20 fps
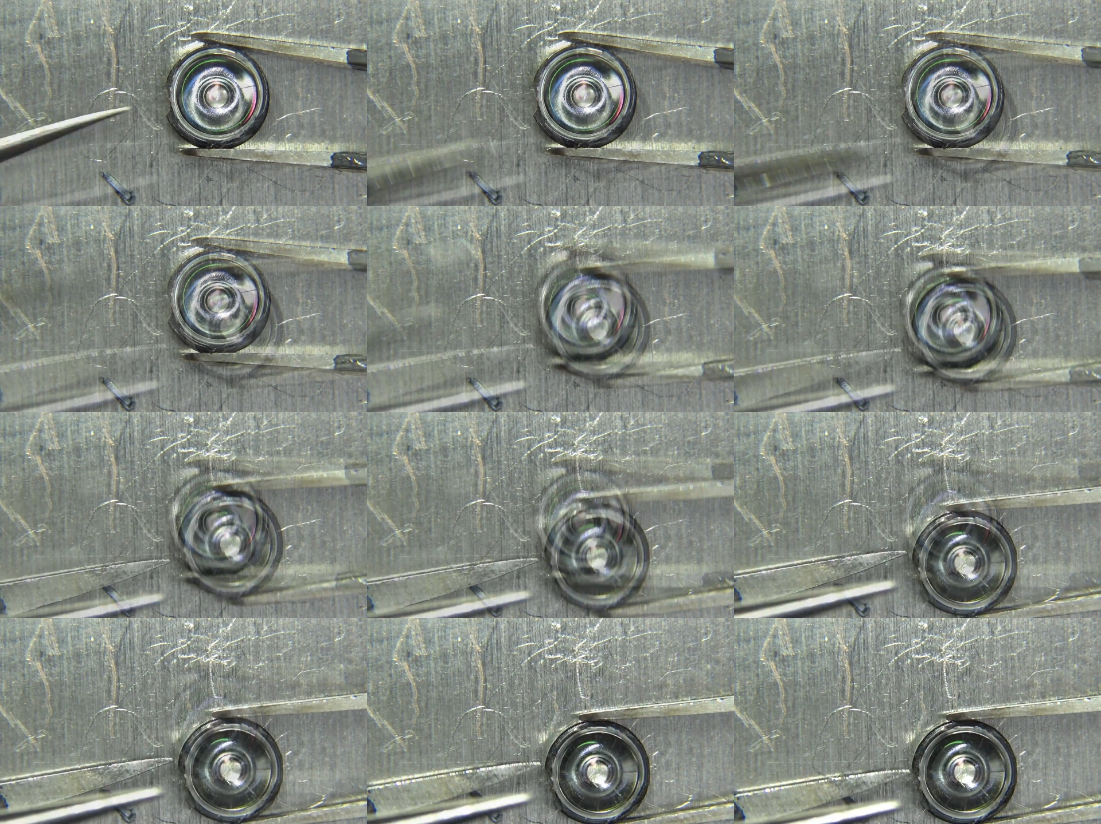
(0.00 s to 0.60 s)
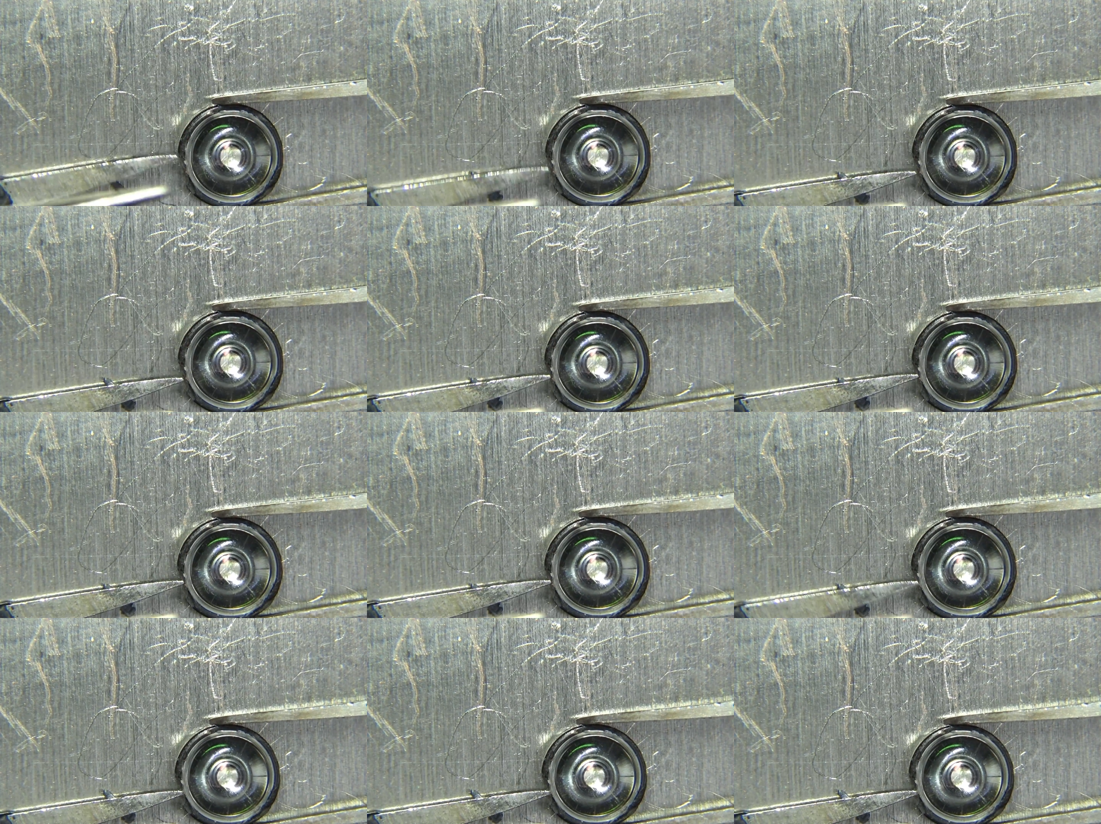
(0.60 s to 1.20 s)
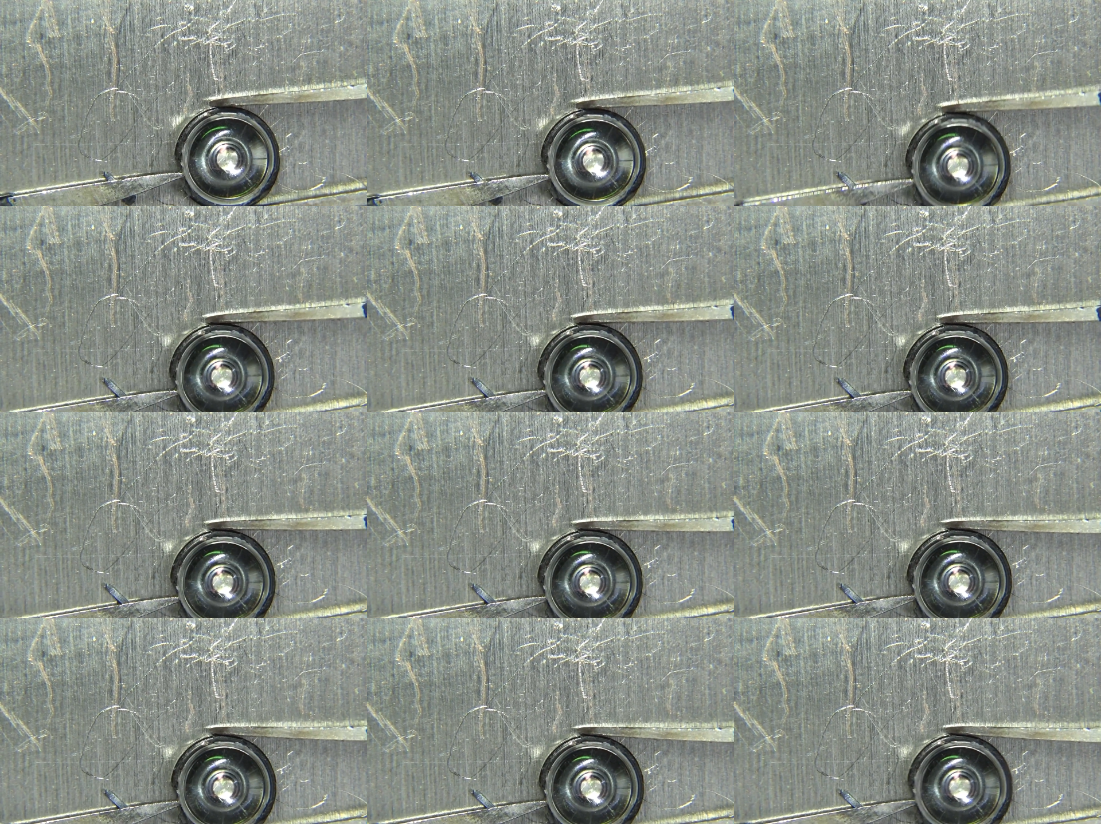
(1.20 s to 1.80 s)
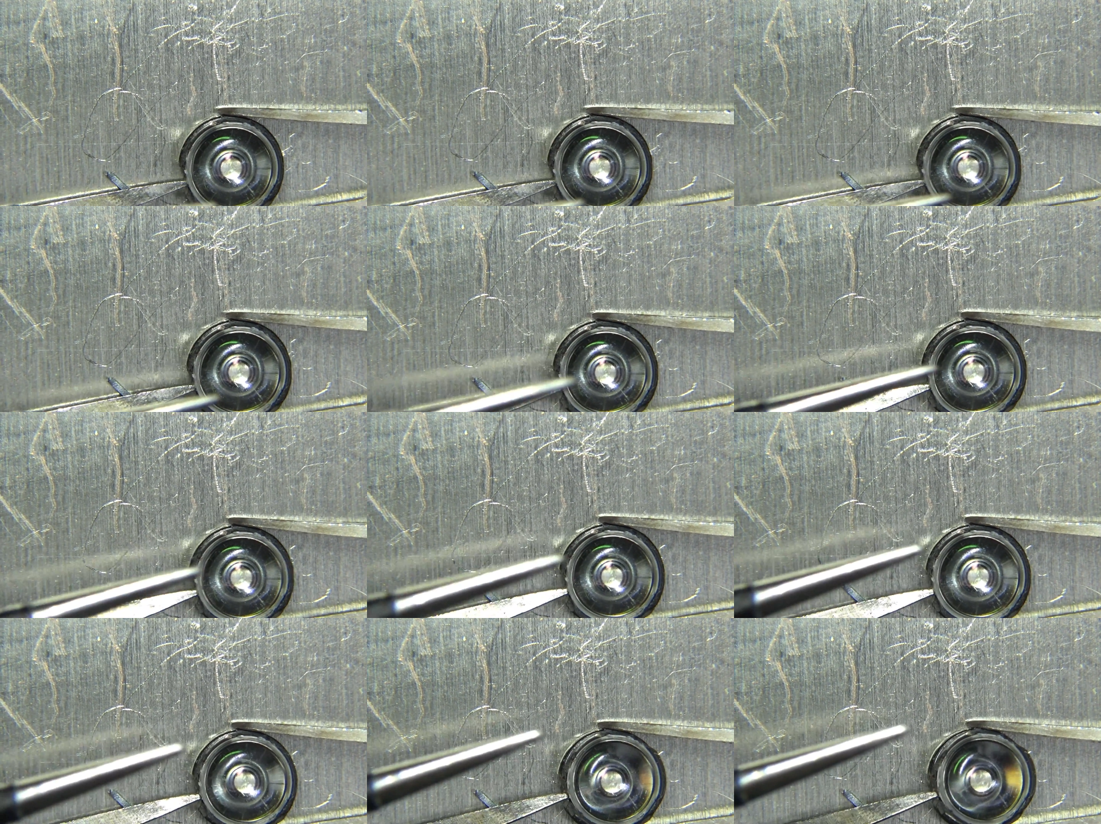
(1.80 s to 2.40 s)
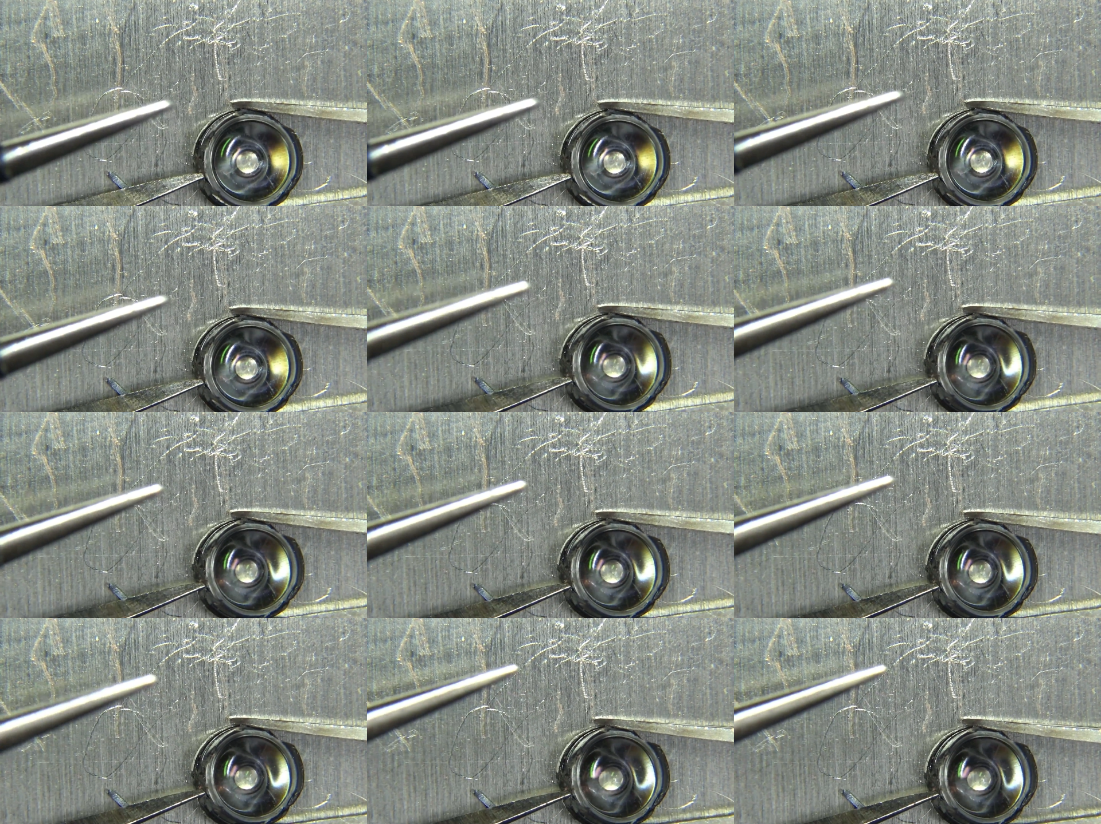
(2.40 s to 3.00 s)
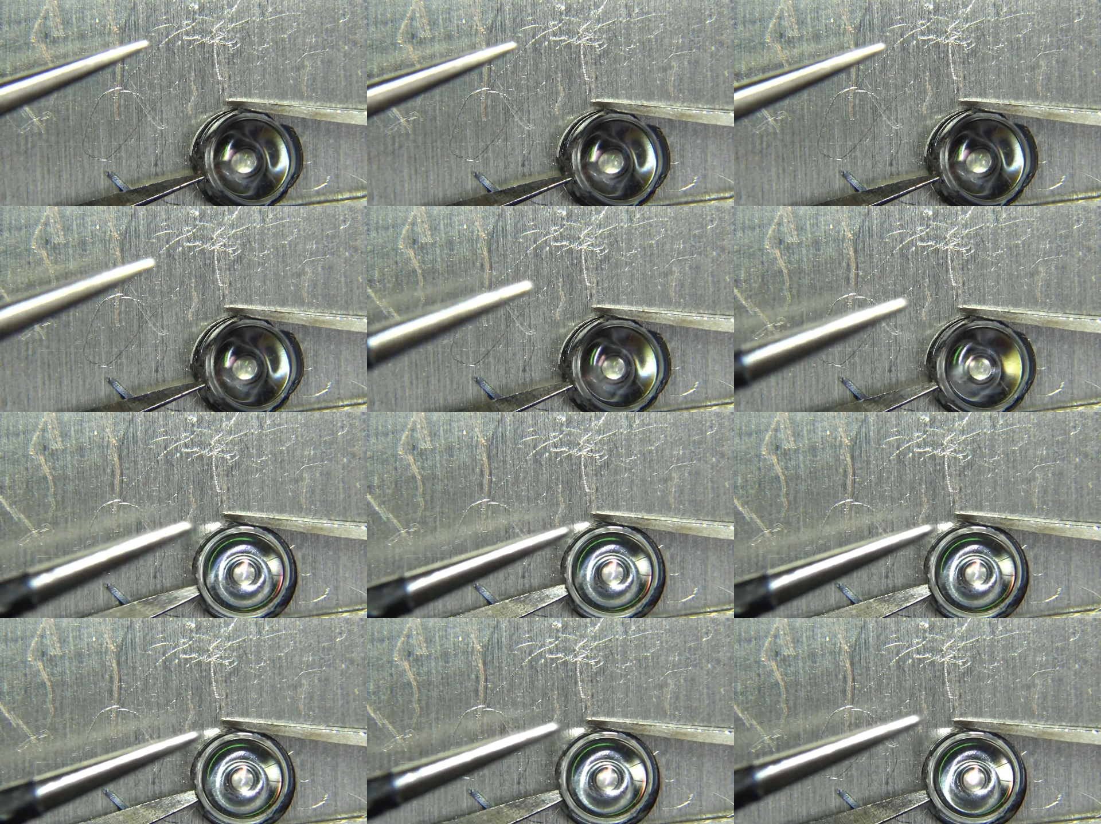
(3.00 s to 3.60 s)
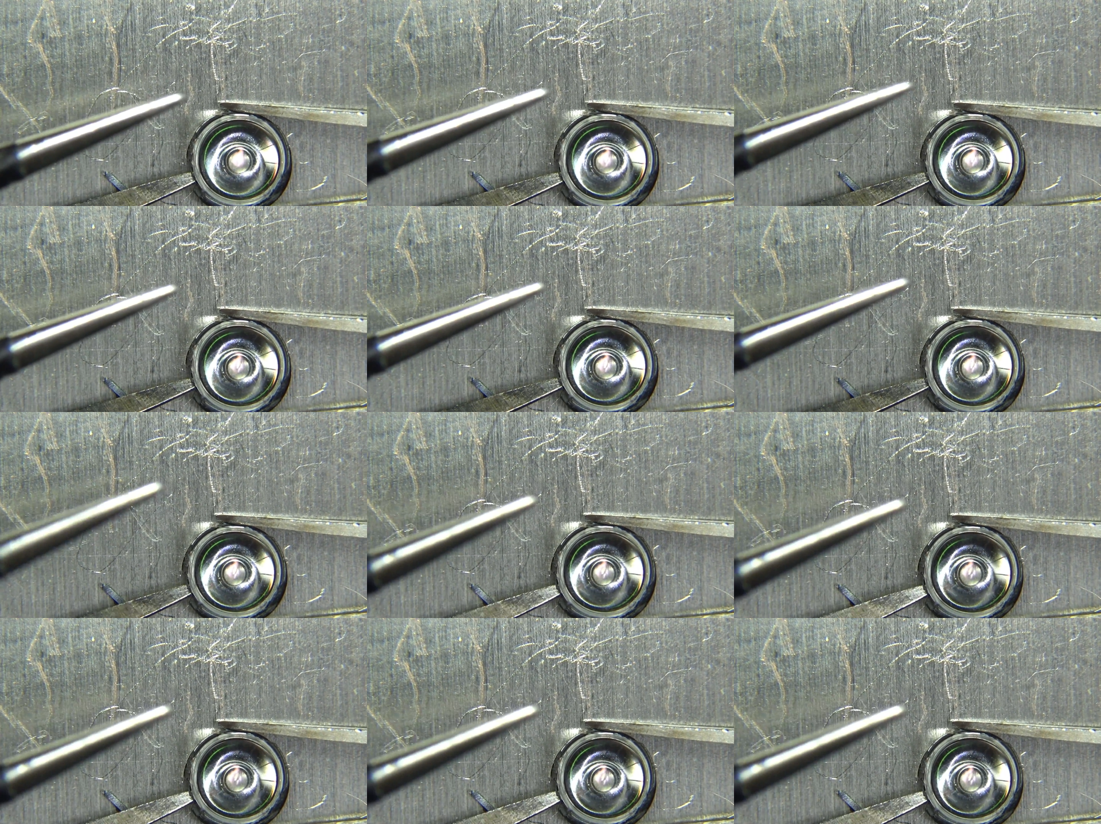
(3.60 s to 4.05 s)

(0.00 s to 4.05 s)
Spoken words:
(no speaker visible)